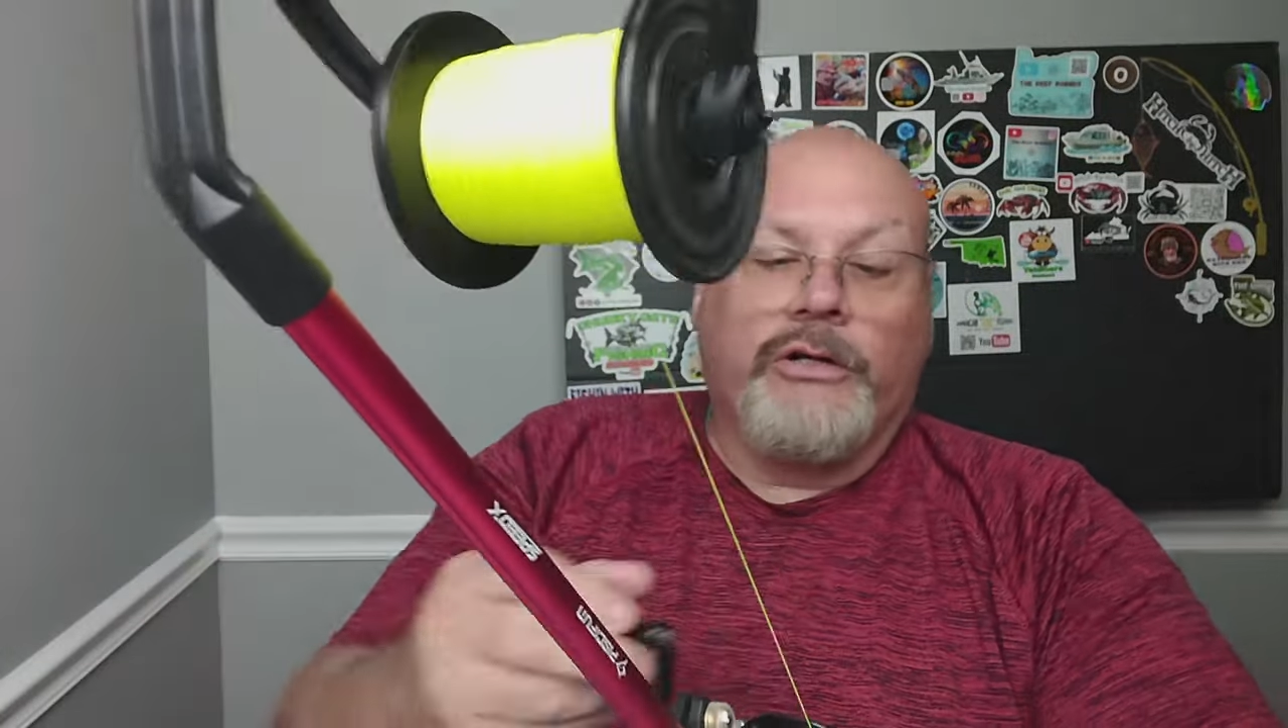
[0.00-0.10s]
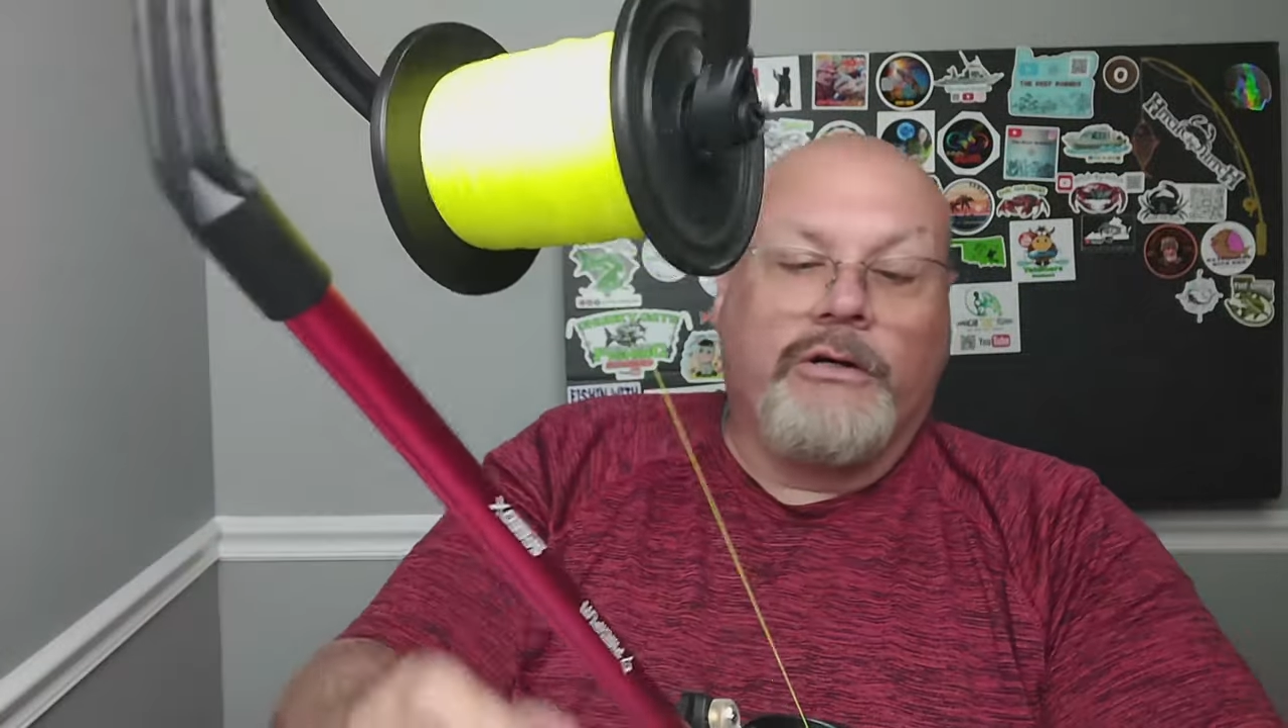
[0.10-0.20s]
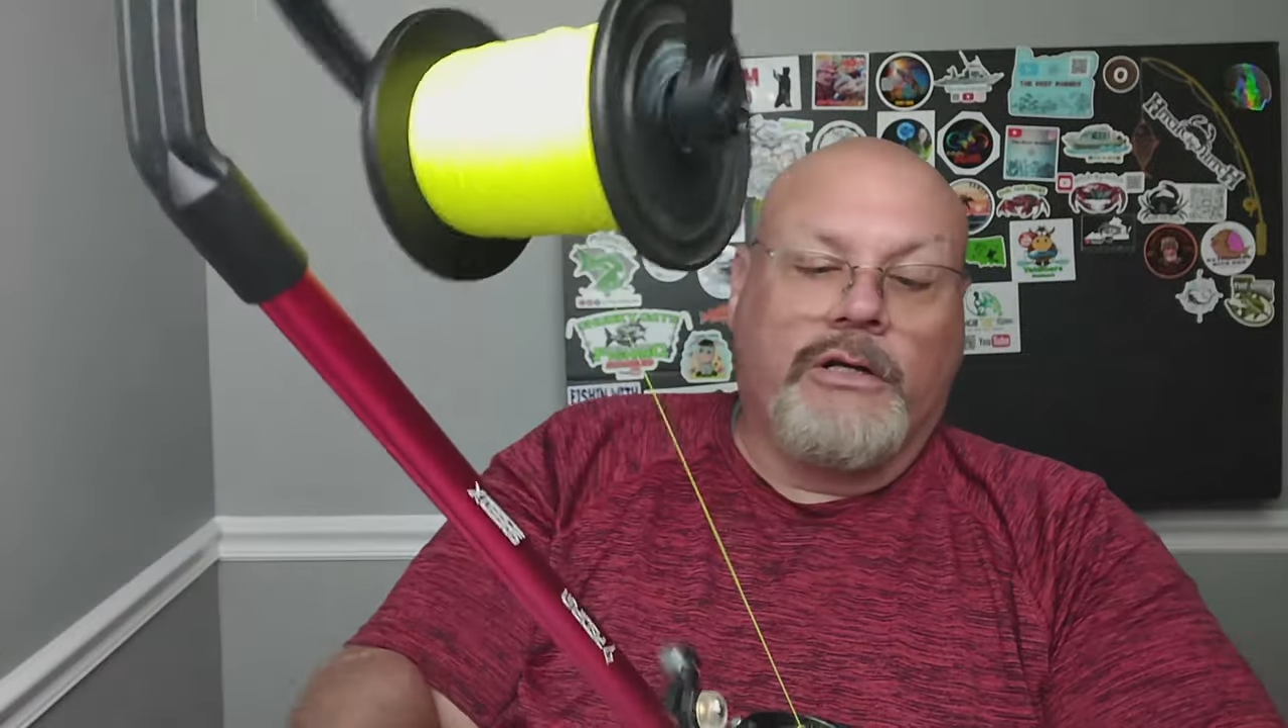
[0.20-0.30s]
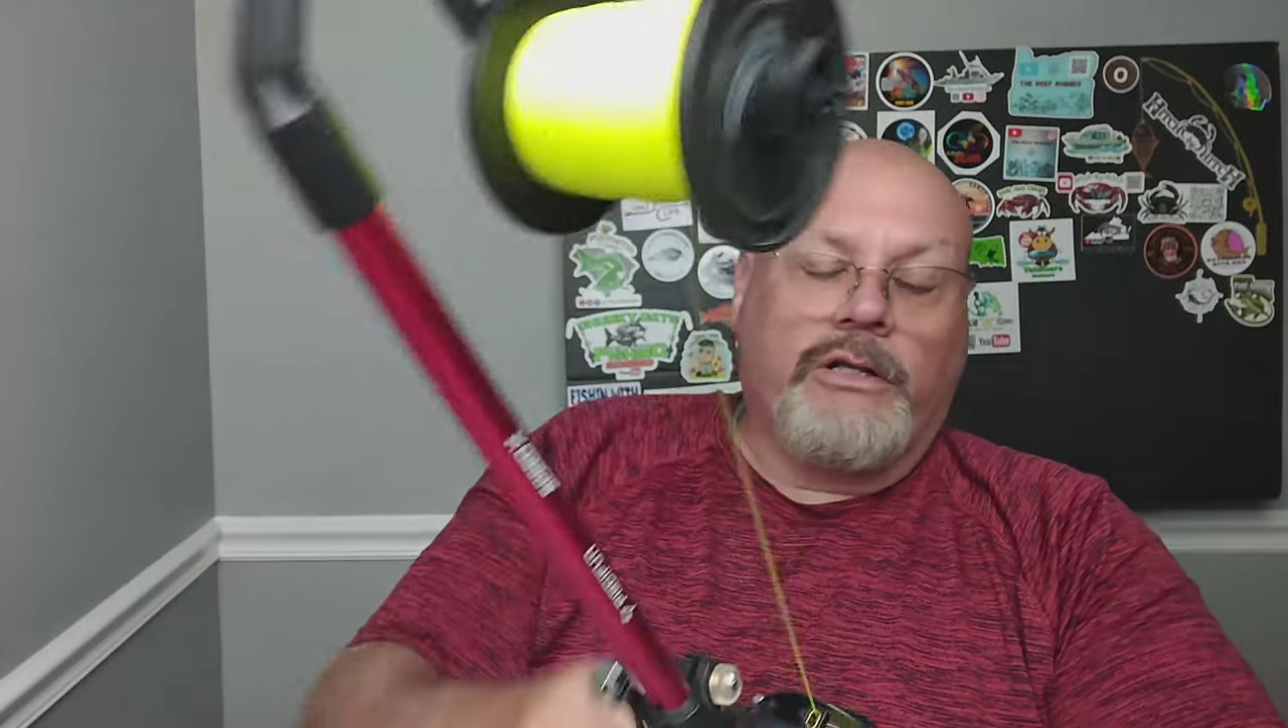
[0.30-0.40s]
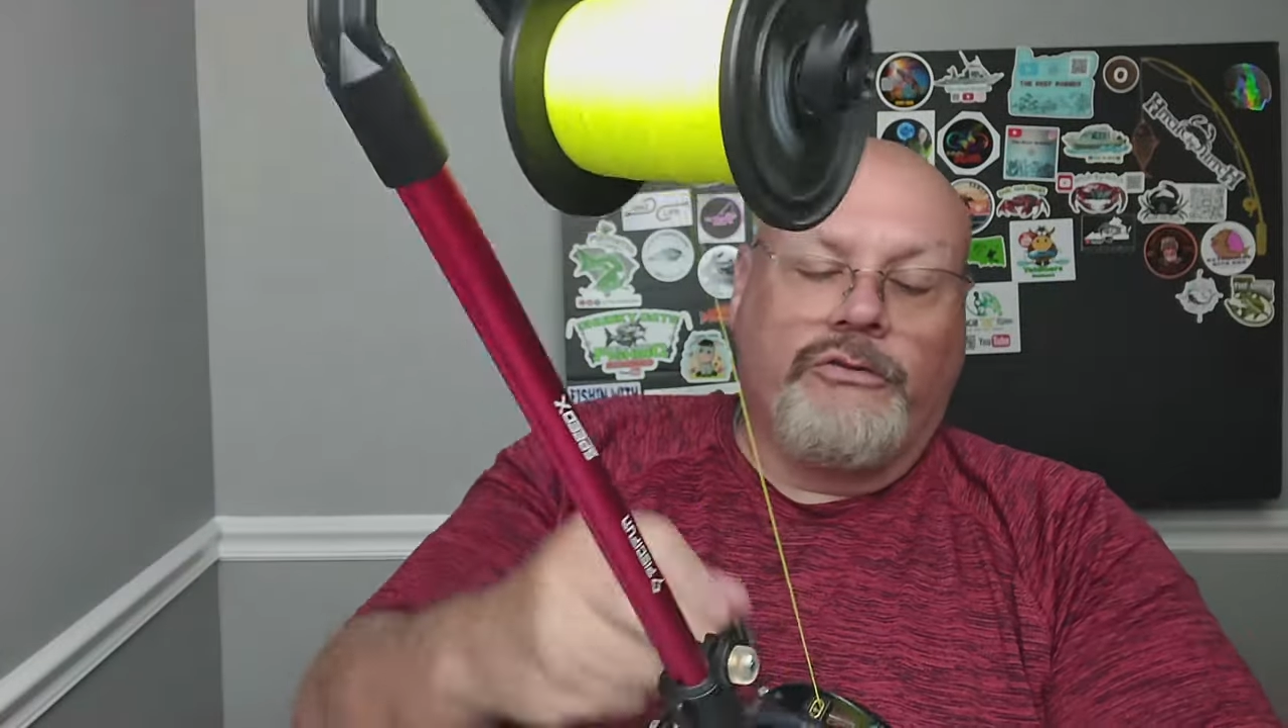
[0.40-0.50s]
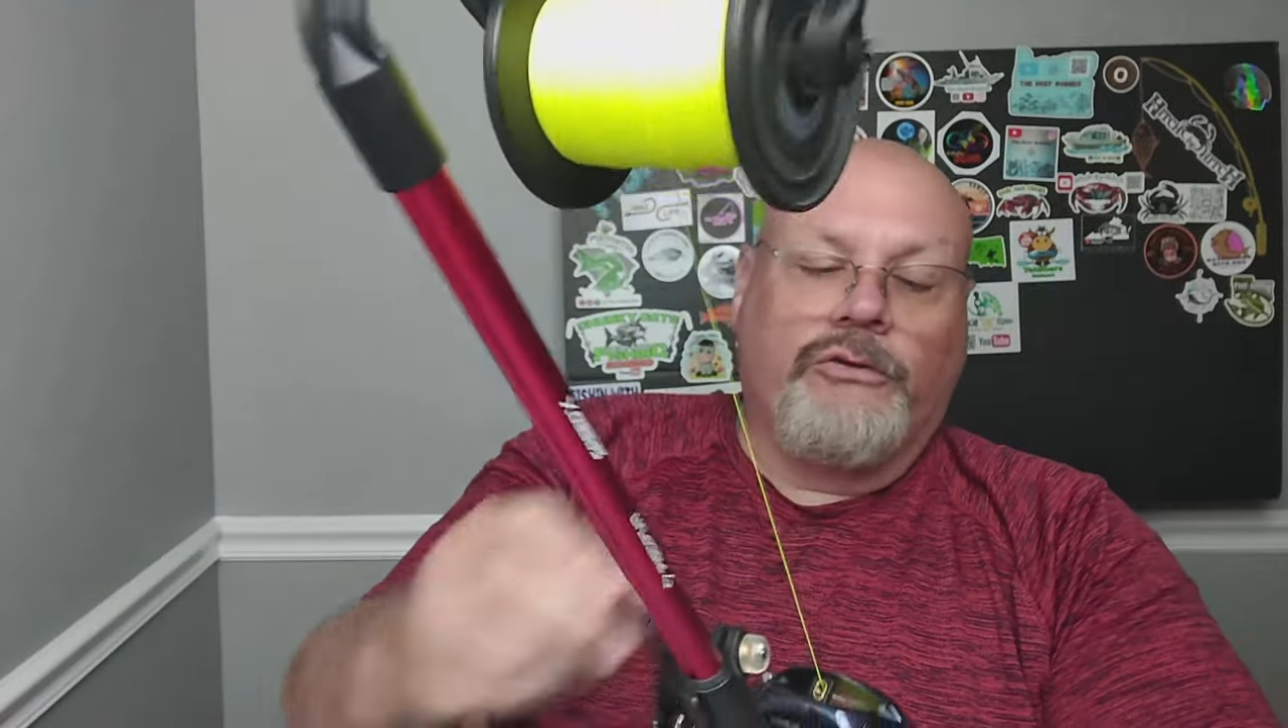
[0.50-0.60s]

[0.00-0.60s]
They're currently